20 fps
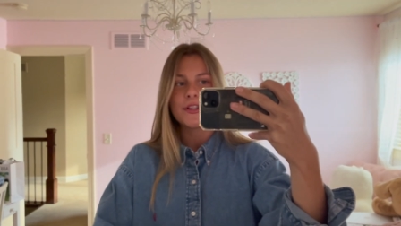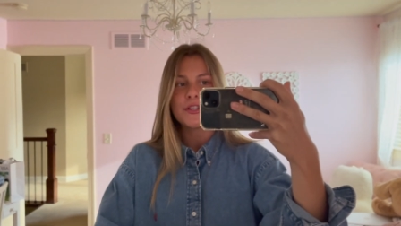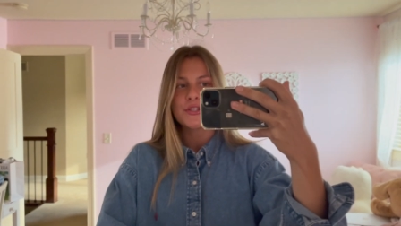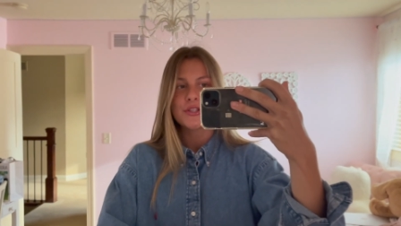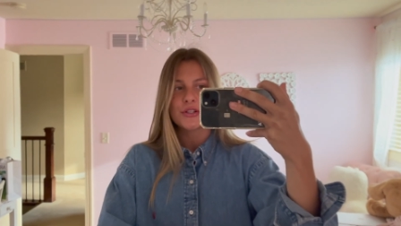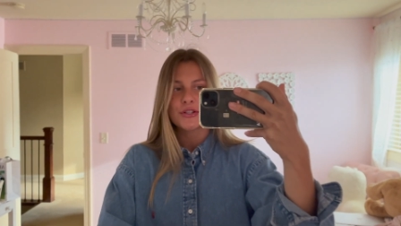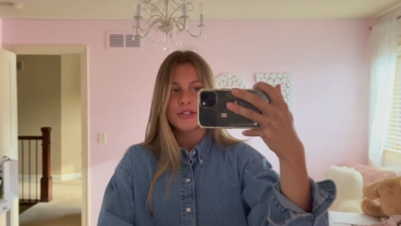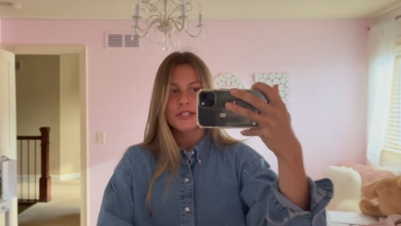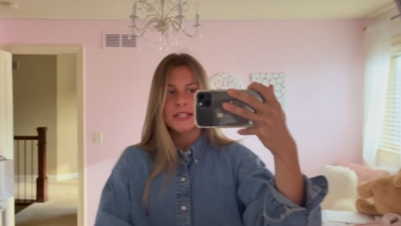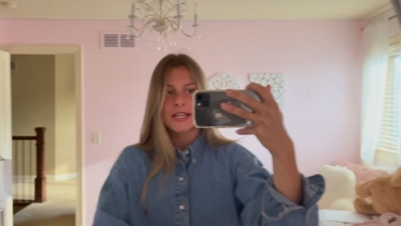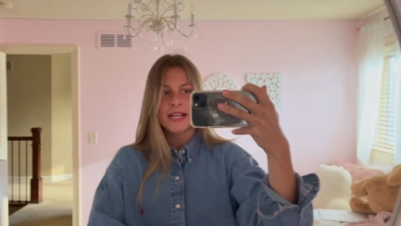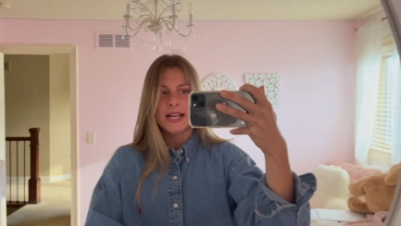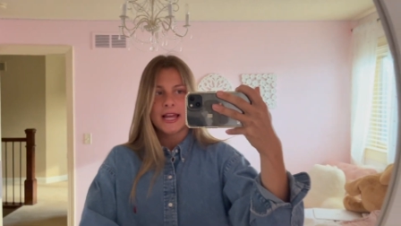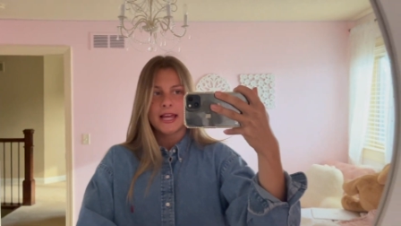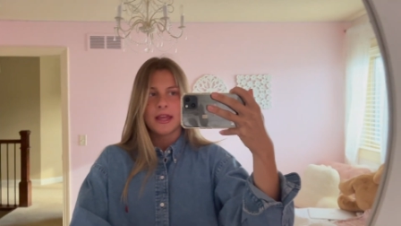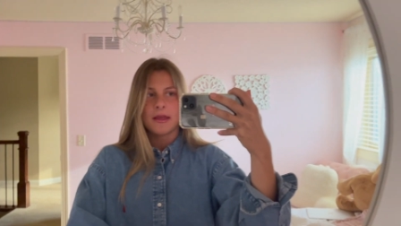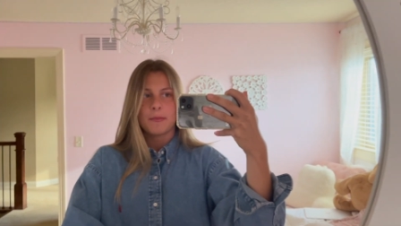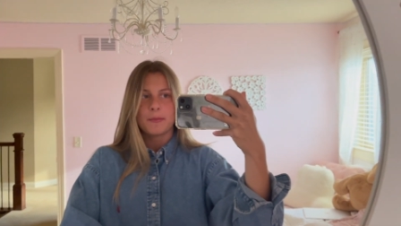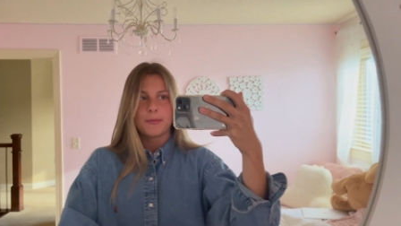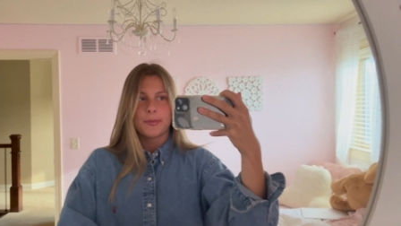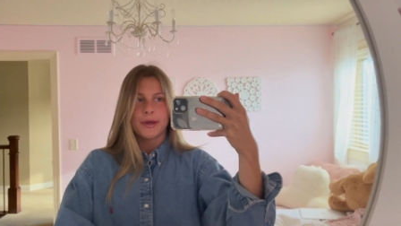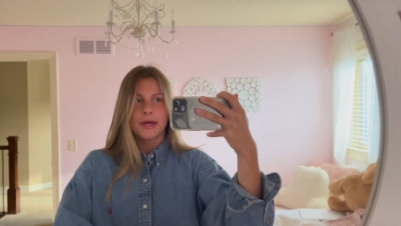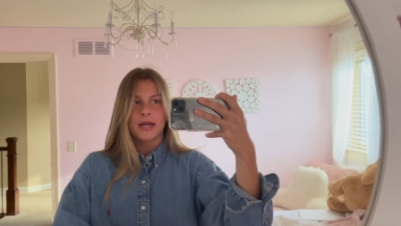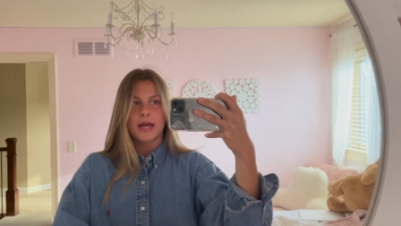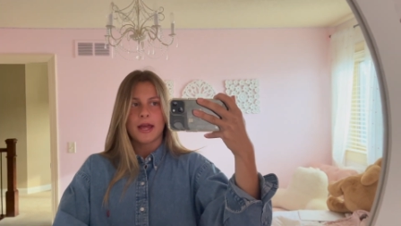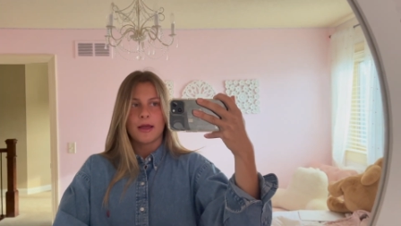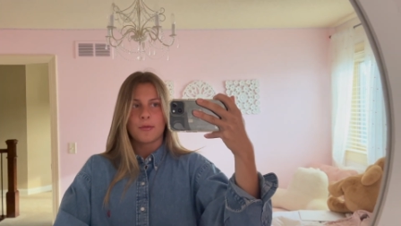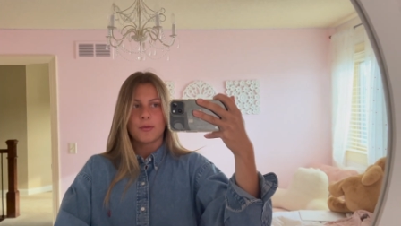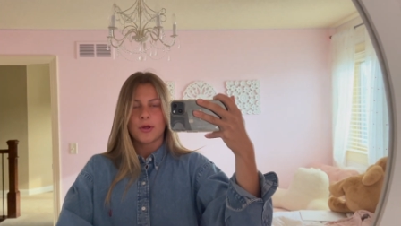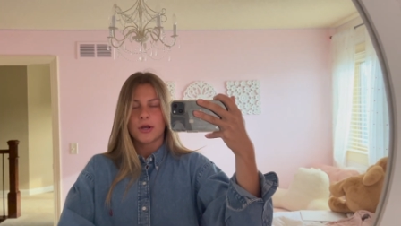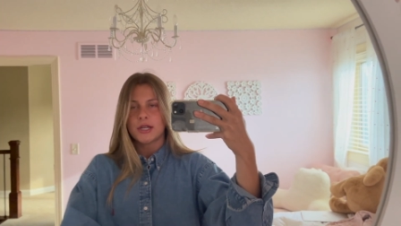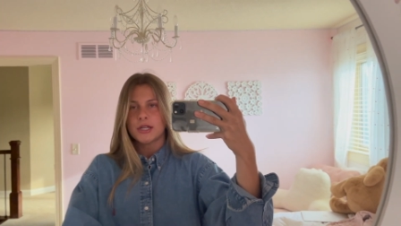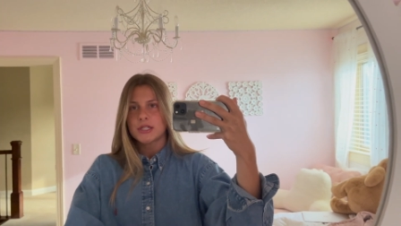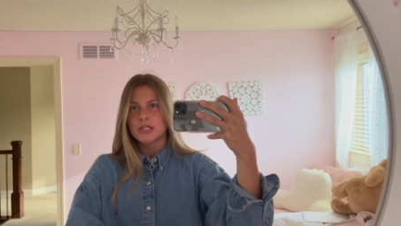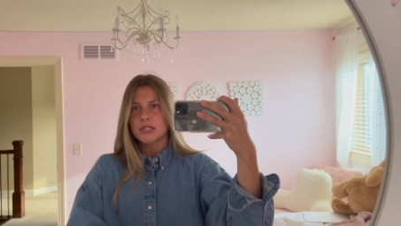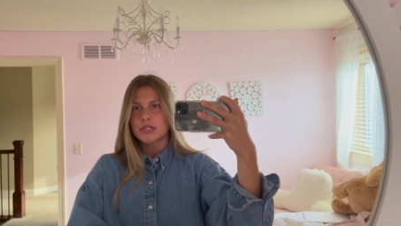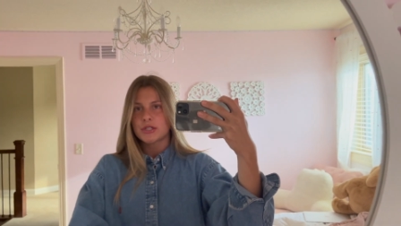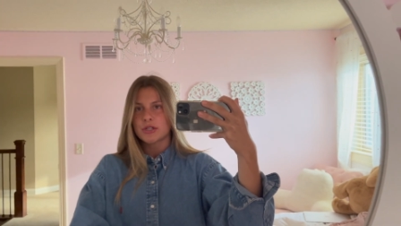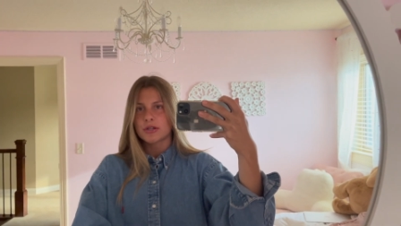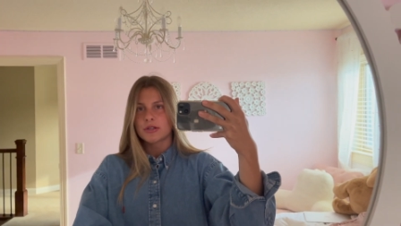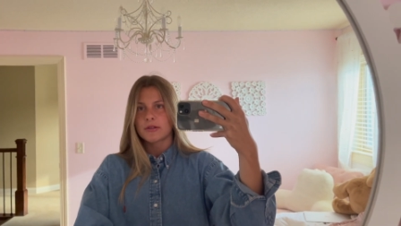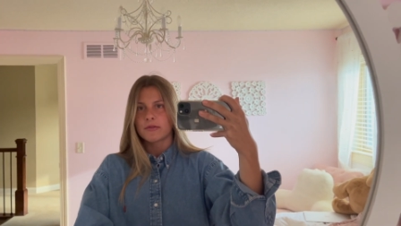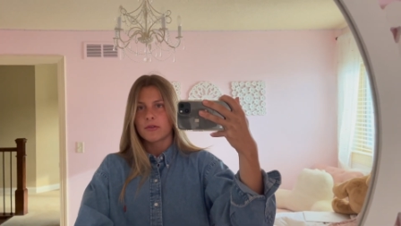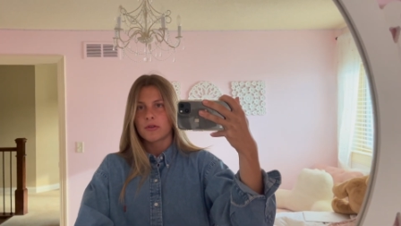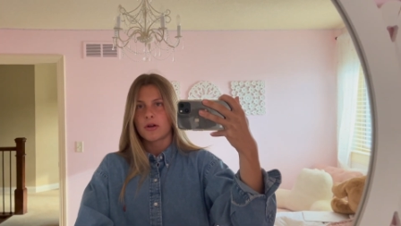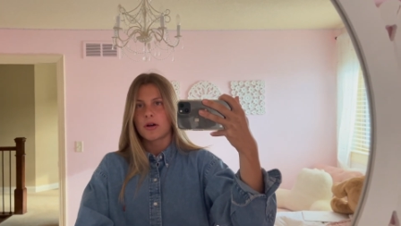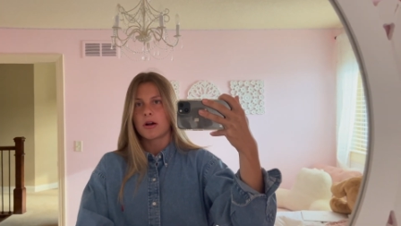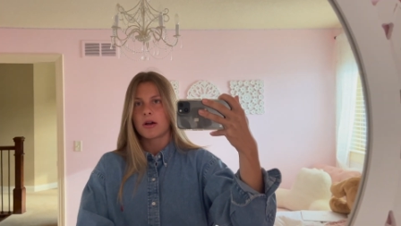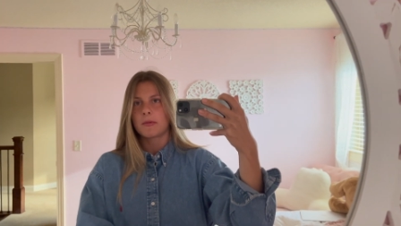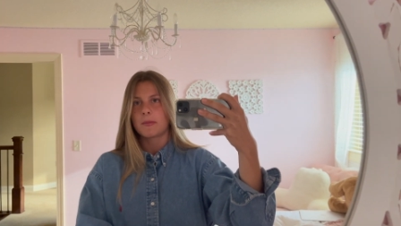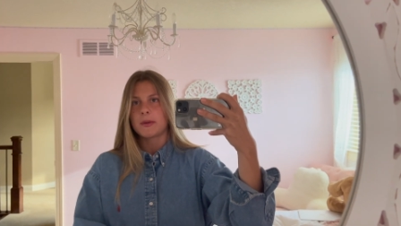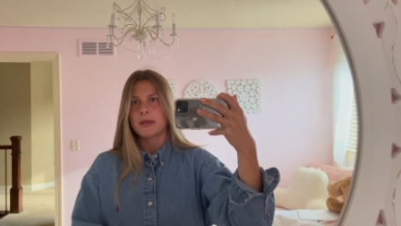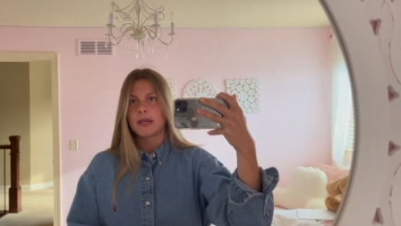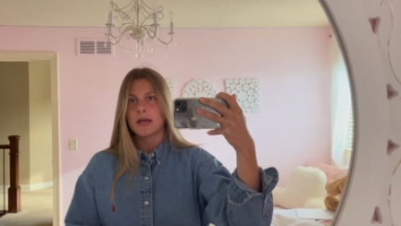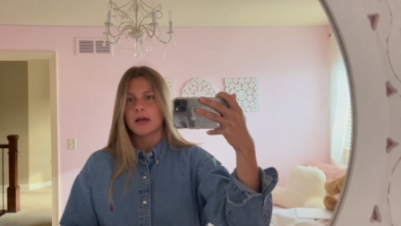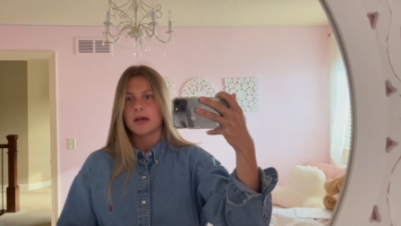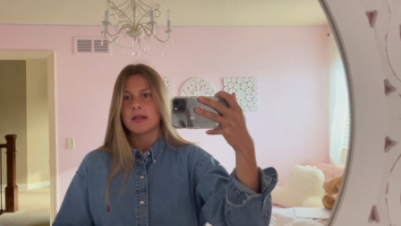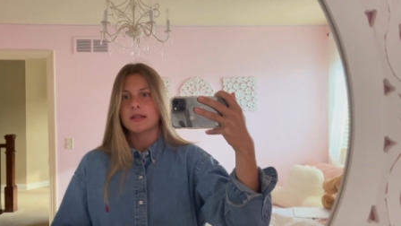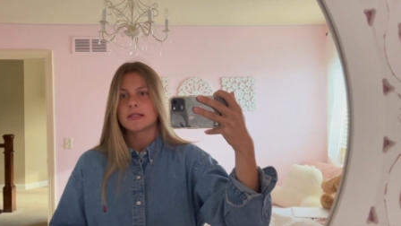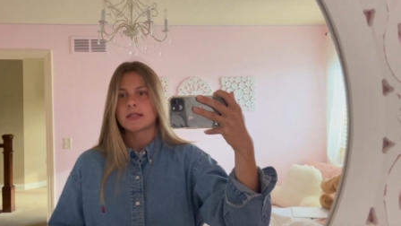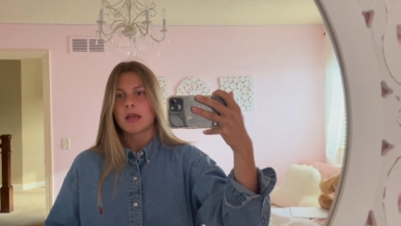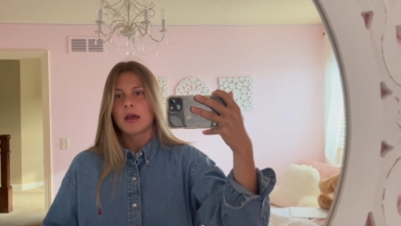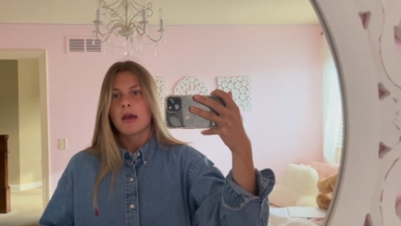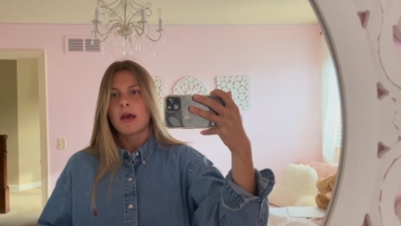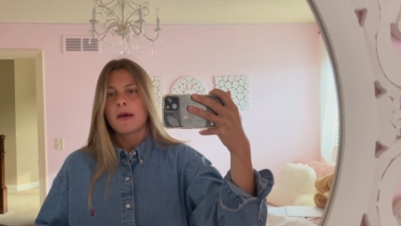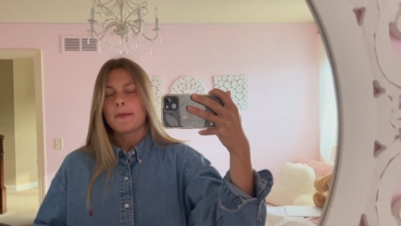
It's Thursday night, but I wanted to start the vlog because